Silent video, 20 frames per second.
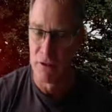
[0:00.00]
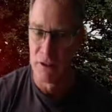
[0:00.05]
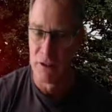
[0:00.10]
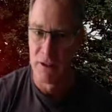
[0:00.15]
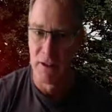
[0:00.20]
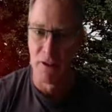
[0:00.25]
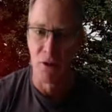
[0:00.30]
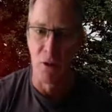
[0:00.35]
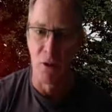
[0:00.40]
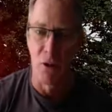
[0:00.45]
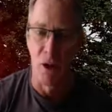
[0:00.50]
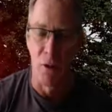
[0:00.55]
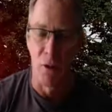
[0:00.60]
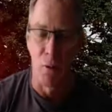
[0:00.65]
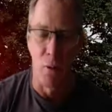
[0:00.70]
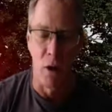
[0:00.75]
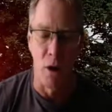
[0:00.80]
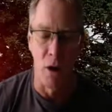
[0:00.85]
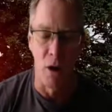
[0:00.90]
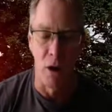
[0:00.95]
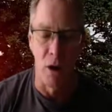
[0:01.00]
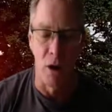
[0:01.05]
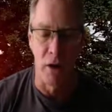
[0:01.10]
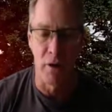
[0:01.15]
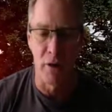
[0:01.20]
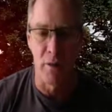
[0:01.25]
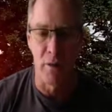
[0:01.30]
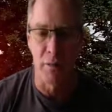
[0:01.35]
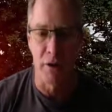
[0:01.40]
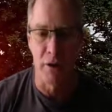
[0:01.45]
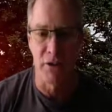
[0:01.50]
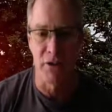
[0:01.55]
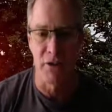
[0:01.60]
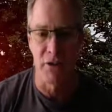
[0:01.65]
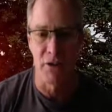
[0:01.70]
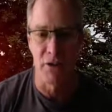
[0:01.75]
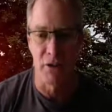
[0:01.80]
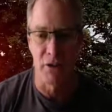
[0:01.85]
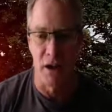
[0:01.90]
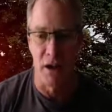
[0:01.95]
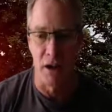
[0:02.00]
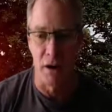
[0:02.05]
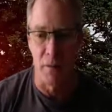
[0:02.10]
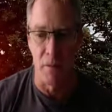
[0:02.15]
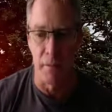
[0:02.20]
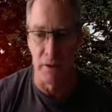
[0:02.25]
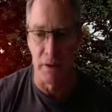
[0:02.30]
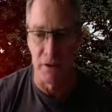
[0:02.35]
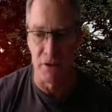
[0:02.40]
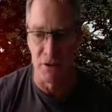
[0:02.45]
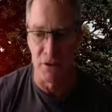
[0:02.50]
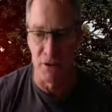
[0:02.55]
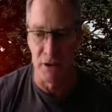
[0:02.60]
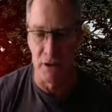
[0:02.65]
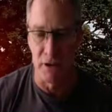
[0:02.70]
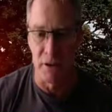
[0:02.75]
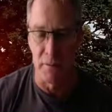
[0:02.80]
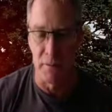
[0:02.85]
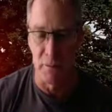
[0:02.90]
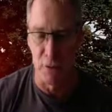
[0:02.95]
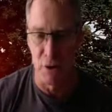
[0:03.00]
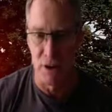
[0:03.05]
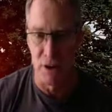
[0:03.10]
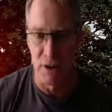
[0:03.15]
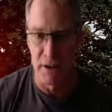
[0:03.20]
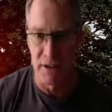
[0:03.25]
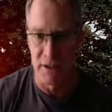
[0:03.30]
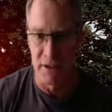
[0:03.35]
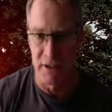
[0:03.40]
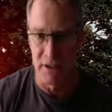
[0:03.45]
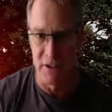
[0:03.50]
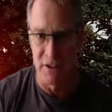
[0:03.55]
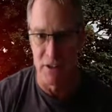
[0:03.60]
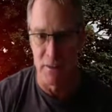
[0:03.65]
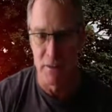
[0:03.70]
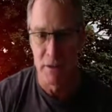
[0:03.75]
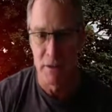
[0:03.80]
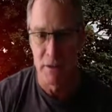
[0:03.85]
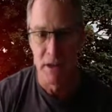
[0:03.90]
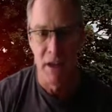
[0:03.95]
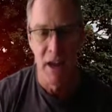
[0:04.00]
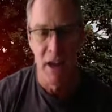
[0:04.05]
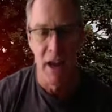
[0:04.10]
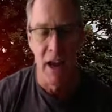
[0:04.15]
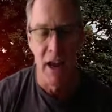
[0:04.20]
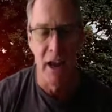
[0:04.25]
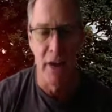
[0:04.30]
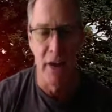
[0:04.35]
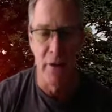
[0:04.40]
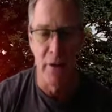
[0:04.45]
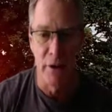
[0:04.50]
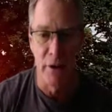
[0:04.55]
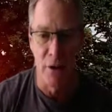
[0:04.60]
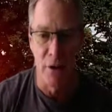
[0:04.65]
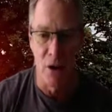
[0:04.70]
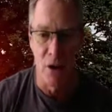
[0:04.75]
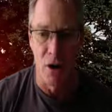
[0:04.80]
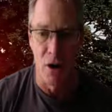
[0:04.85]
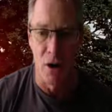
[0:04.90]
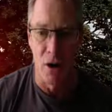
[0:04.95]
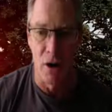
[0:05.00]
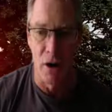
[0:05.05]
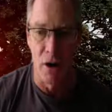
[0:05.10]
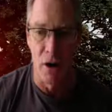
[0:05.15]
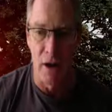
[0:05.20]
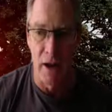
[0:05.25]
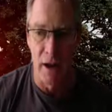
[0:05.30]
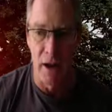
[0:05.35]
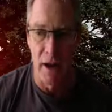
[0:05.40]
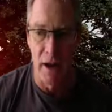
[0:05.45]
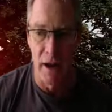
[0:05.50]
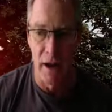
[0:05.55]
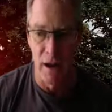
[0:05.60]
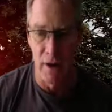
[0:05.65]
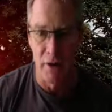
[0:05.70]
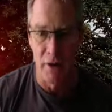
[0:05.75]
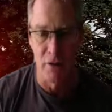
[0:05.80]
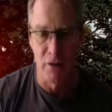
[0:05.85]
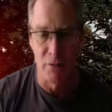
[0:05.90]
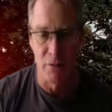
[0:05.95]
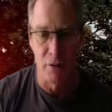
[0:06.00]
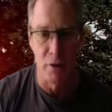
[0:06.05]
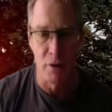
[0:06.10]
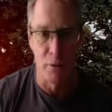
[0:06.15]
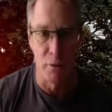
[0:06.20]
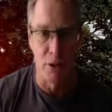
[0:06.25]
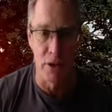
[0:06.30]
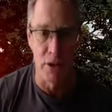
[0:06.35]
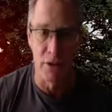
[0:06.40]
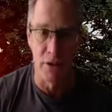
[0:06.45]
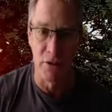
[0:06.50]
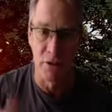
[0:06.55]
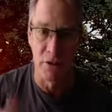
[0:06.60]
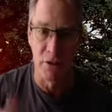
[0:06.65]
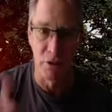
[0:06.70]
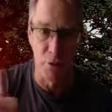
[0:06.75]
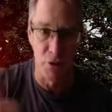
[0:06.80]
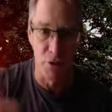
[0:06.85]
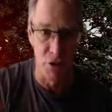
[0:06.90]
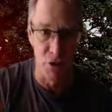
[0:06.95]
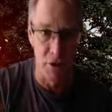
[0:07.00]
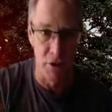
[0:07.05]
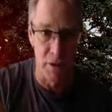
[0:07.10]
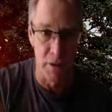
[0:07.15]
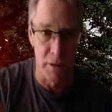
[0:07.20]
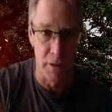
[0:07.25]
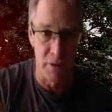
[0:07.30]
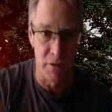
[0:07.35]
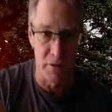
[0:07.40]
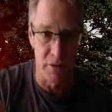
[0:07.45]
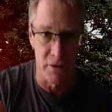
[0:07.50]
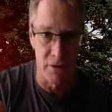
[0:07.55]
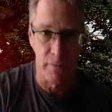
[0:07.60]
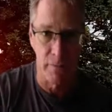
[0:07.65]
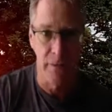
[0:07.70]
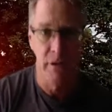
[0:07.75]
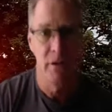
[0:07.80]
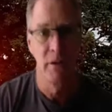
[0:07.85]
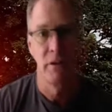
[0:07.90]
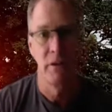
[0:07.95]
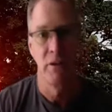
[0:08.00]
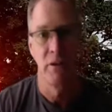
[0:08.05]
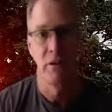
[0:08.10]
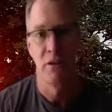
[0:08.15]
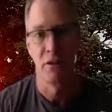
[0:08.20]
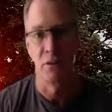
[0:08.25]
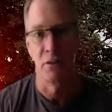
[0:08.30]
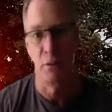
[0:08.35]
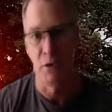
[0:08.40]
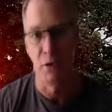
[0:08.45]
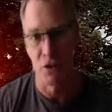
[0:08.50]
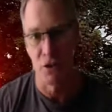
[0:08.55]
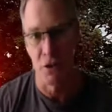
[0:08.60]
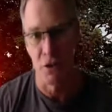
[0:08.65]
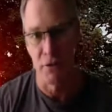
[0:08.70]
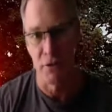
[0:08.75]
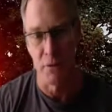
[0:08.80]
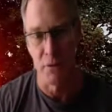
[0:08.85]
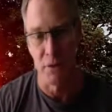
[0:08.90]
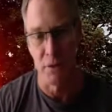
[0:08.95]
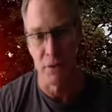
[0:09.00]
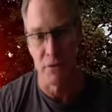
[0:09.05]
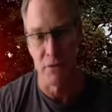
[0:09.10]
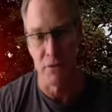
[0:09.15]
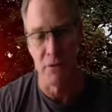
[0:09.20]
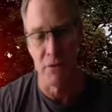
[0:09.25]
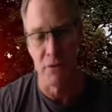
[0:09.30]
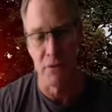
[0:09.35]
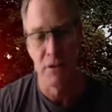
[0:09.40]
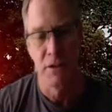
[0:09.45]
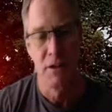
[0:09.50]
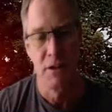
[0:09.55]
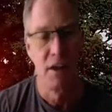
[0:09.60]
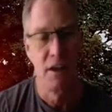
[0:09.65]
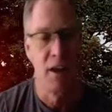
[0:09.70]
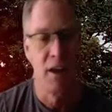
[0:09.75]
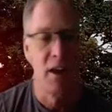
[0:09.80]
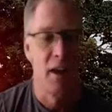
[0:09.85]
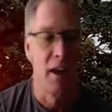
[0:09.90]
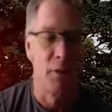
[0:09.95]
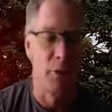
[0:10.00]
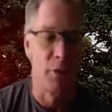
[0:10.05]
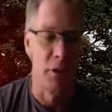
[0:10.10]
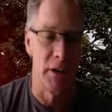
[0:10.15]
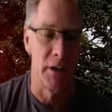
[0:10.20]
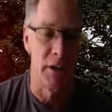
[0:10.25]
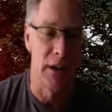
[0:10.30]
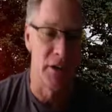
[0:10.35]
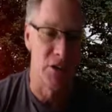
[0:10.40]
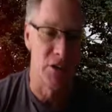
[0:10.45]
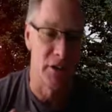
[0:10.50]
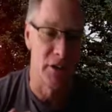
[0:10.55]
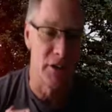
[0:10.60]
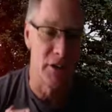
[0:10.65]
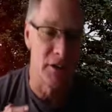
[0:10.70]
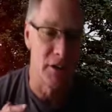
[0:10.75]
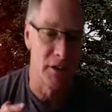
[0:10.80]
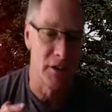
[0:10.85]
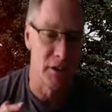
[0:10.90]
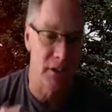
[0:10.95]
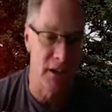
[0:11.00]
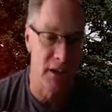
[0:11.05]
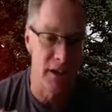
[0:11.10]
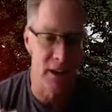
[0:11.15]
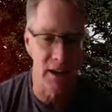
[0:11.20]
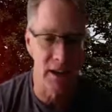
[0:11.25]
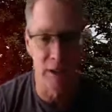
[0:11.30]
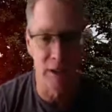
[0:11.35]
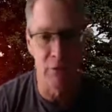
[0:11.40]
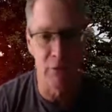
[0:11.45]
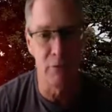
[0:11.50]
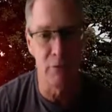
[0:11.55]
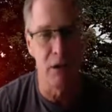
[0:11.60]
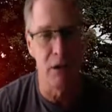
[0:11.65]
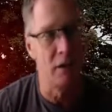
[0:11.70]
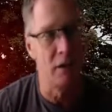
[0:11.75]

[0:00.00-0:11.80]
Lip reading: So a lot of our muscles are based around the meridian system, and there are areas where we can switch on the muscle, switch off the muscle, and we can actually take in,